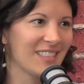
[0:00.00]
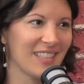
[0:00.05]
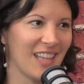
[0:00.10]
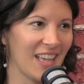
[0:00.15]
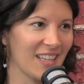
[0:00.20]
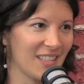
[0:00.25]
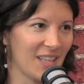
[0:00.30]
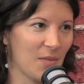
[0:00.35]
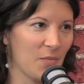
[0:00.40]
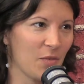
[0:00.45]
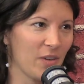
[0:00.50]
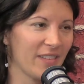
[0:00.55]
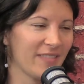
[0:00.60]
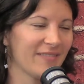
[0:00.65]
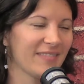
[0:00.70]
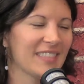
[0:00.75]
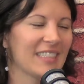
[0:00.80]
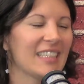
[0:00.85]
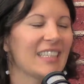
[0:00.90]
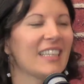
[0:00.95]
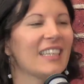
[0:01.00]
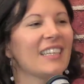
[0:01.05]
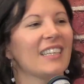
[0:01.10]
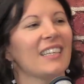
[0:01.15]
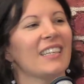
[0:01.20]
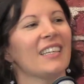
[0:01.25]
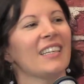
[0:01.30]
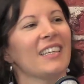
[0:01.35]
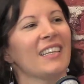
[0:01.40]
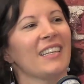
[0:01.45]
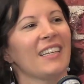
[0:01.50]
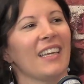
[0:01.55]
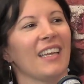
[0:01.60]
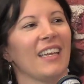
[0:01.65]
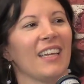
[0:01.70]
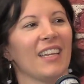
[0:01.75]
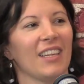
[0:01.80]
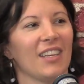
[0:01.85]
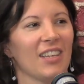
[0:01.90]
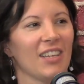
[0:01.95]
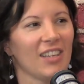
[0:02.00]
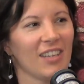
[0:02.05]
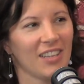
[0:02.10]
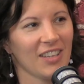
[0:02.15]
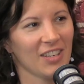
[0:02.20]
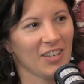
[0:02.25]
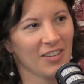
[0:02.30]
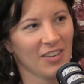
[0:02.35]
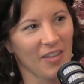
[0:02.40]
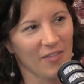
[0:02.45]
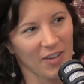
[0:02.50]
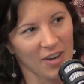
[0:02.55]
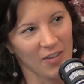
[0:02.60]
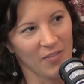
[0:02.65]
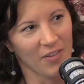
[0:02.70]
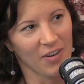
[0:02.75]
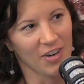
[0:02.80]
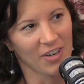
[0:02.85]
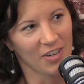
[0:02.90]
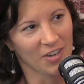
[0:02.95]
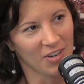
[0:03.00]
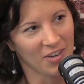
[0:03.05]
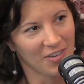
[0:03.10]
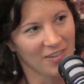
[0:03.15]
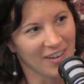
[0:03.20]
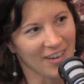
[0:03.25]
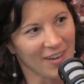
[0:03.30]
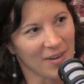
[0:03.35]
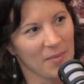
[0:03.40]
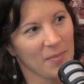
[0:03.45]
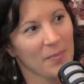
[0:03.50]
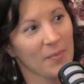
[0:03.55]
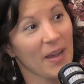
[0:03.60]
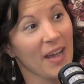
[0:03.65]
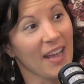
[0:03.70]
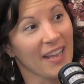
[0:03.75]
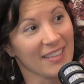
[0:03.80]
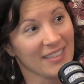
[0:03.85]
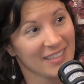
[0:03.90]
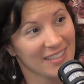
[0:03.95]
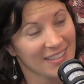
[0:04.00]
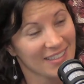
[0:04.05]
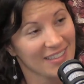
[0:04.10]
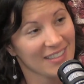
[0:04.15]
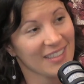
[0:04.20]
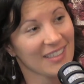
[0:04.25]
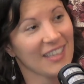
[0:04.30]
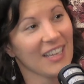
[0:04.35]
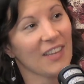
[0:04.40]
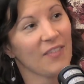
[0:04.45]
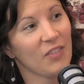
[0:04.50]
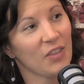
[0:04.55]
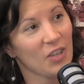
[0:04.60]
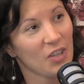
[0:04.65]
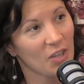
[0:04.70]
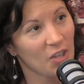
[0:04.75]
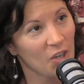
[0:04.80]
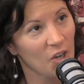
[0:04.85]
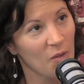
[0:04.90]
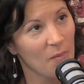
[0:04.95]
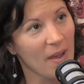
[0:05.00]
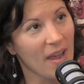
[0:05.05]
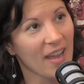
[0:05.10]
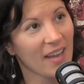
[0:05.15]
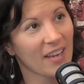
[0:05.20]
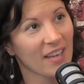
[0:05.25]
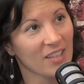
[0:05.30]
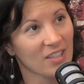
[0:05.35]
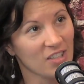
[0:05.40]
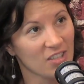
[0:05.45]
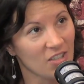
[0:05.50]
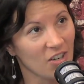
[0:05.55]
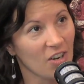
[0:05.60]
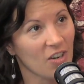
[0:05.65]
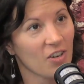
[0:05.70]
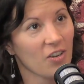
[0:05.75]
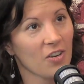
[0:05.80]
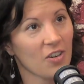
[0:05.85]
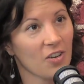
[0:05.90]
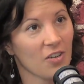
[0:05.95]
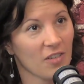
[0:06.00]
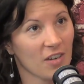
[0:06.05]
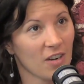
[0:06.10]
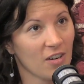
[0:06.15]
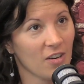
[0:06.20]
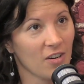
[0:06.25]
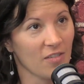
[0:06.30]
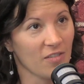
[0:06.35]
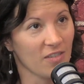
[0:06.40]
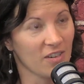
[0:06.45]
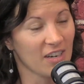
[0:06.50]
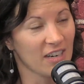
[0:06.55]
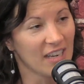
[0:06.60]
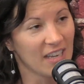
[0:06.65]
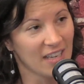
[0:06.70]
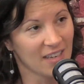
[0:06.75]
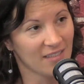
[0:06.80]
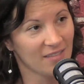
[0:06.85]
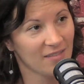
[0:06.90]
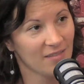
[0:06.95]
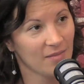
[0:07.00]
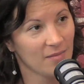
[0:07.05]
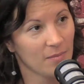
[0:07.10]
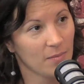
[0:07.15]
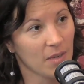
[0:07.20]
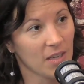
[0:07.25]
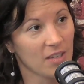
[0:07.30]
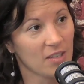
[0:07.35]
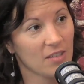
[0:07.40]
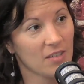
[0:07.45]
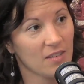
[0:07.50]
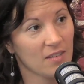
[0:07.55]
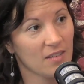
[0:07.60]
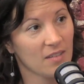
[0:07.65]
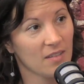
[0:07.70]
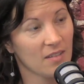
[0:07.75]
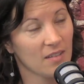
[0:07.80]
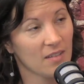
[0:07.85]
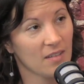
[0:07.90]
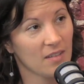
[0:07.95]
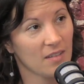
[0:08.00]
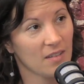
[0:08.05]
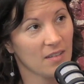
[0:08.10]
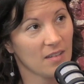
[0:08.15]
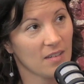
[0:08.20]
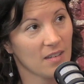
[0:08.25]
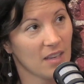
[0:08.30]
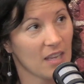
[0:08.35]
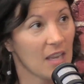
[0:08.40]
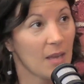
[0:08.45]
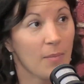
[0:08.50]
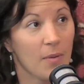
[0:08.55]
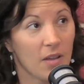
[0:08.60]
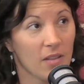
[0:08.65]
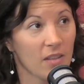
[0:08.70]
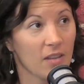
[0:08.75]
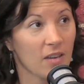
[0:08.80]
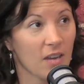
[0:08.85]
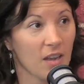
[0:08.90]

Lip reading: The exact same one. And you're not very far in your career, but if you could go back and start your career over again, but keep all the